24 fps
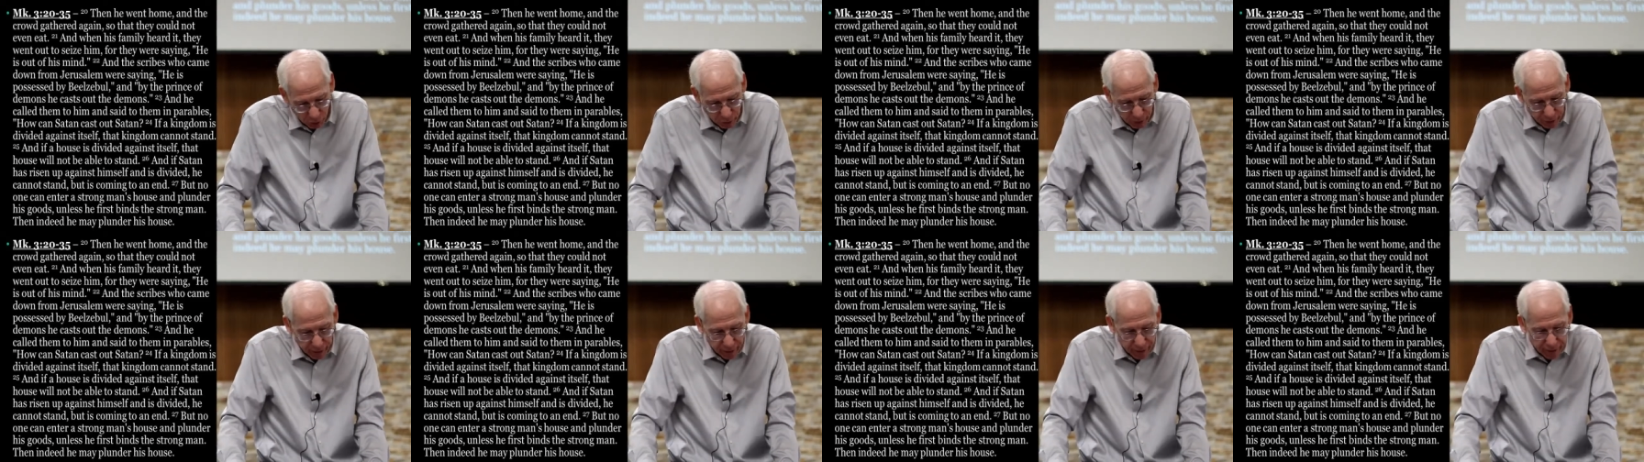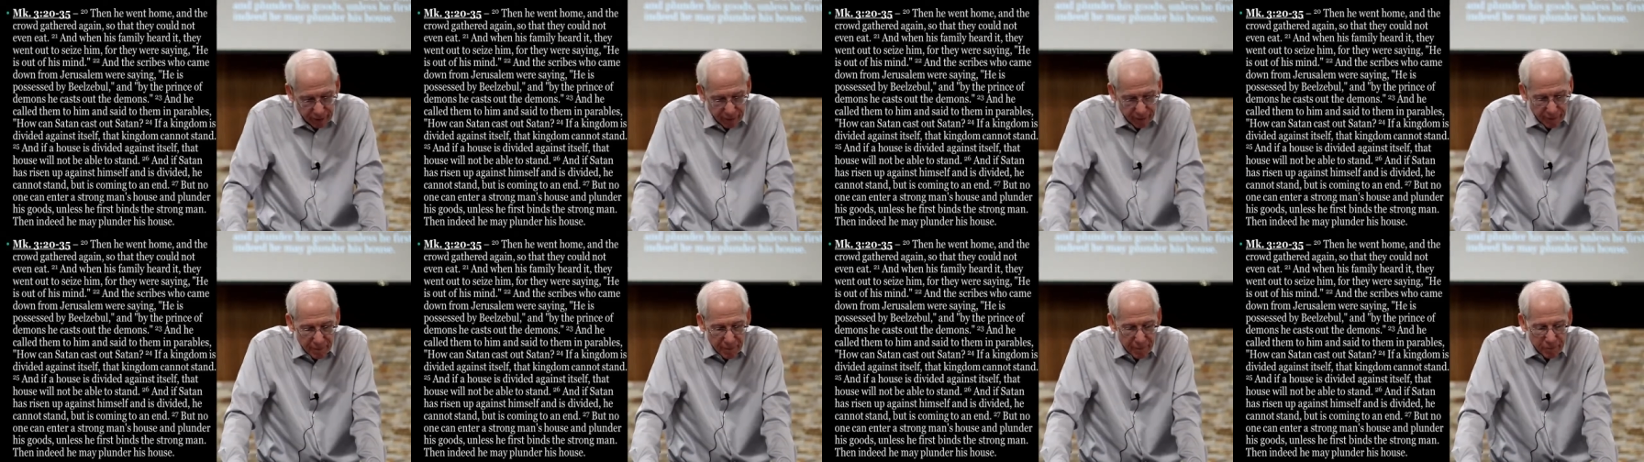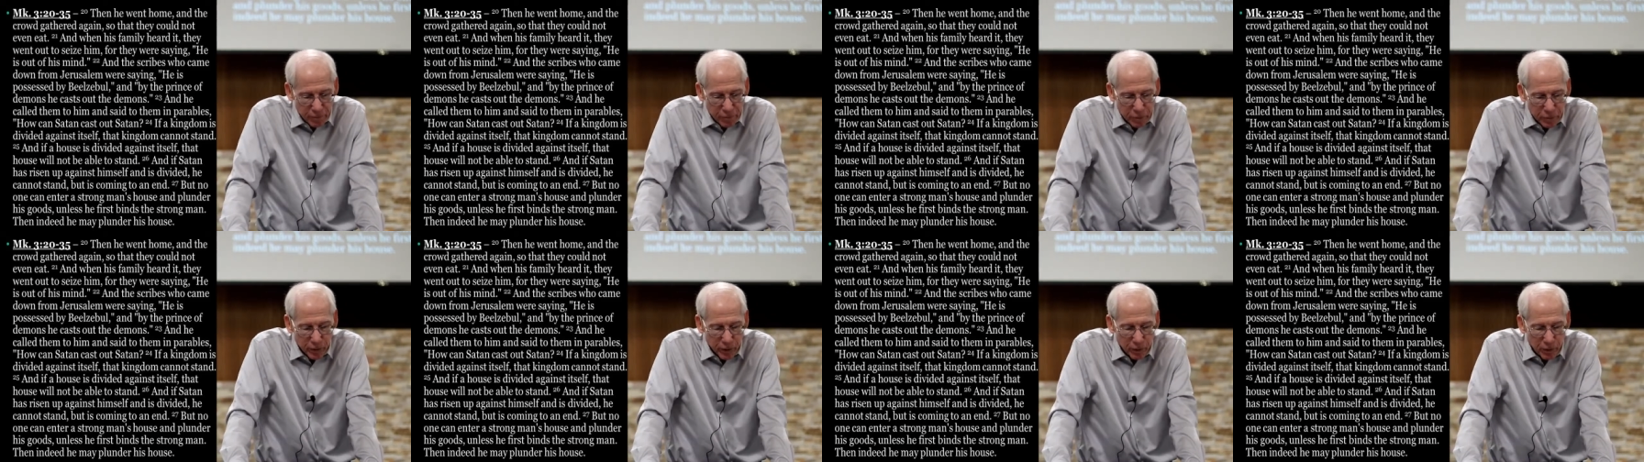20,
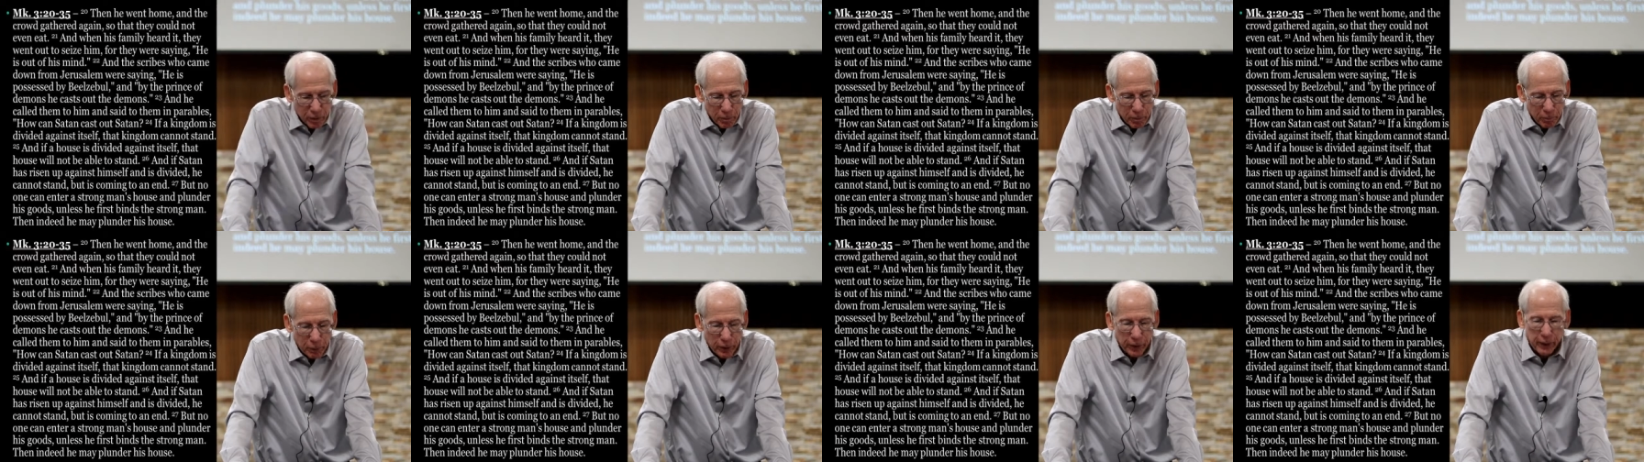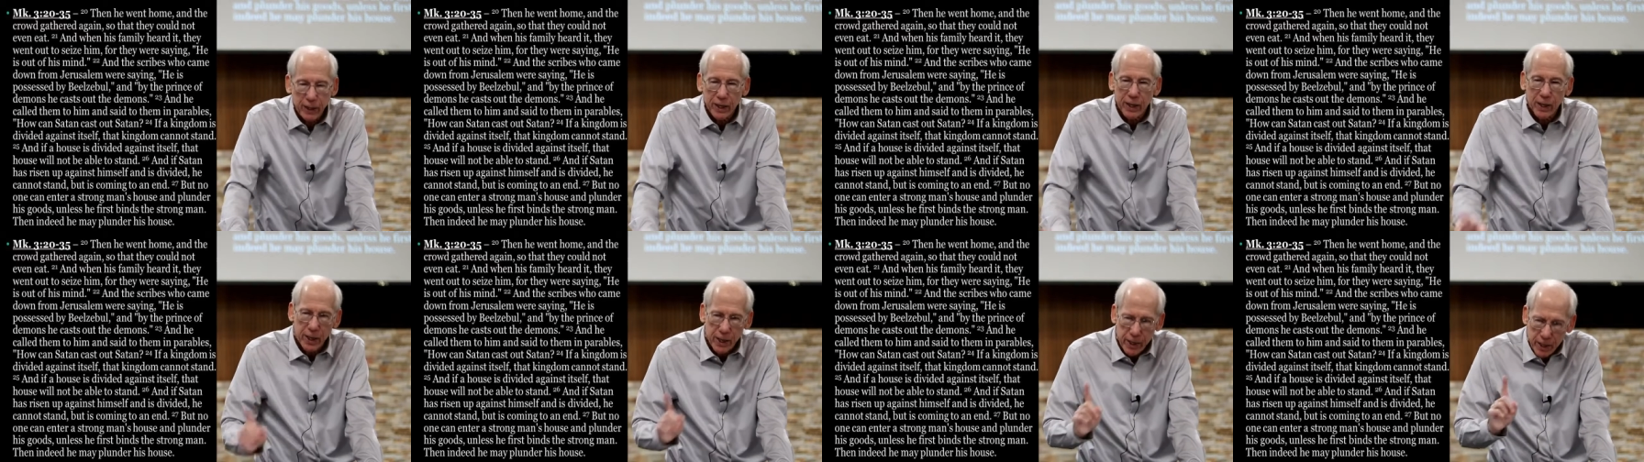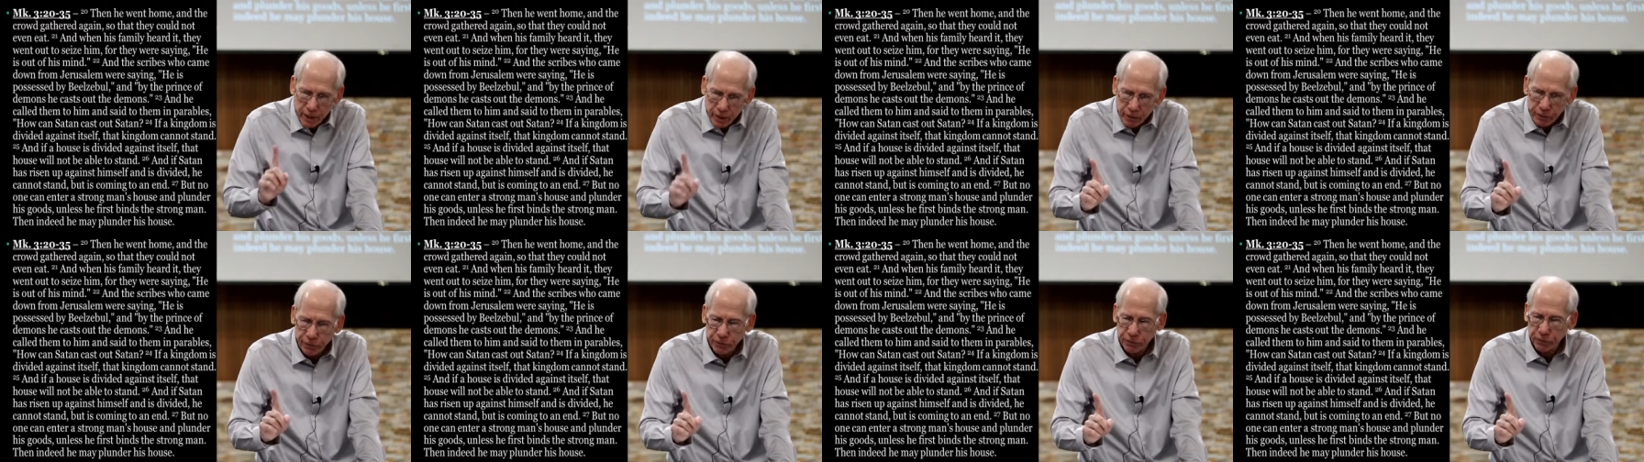but
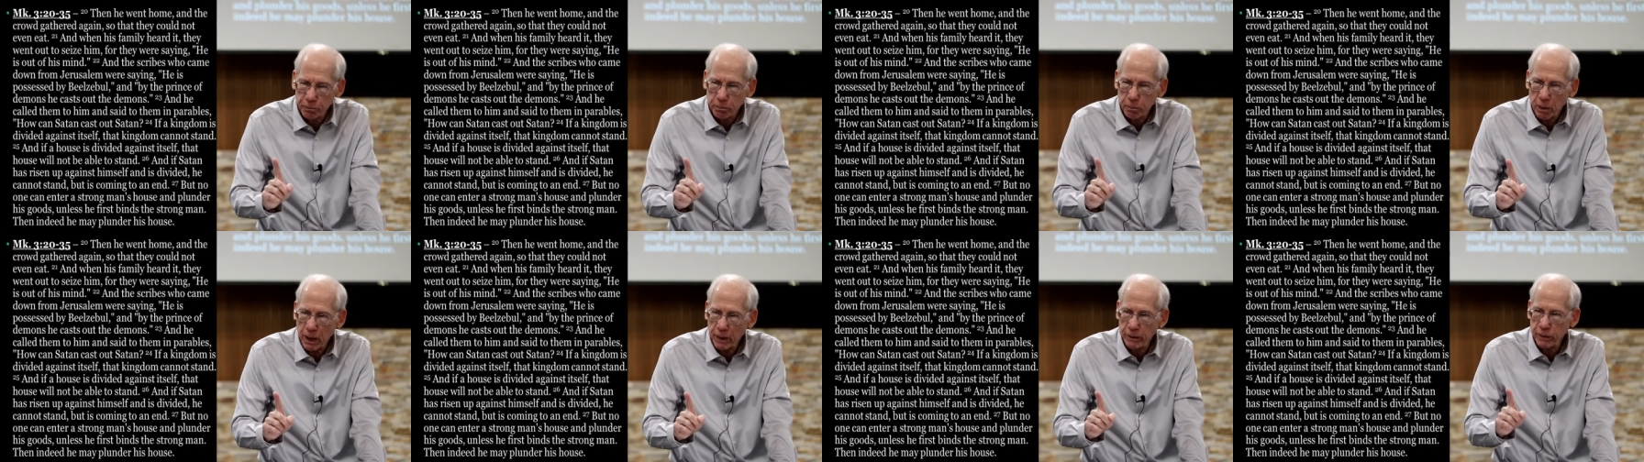if